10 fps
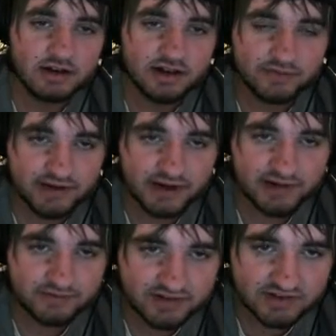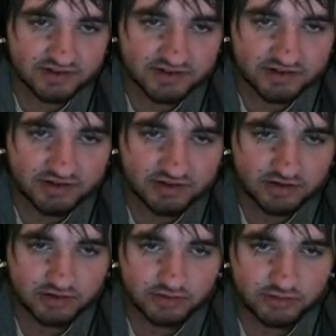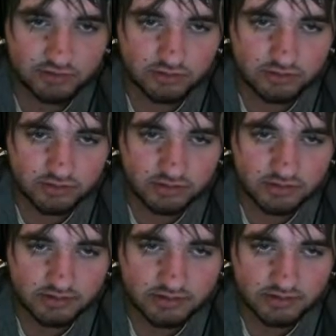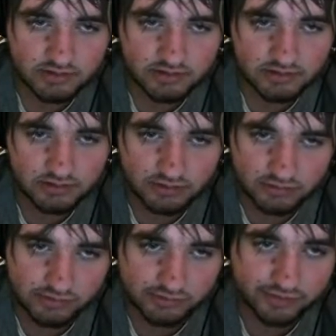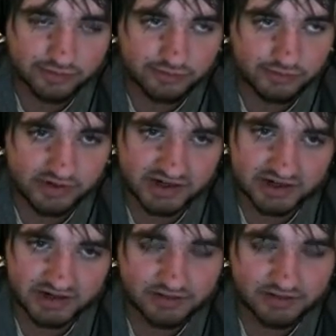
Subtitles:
I forget if it's 2 or 3.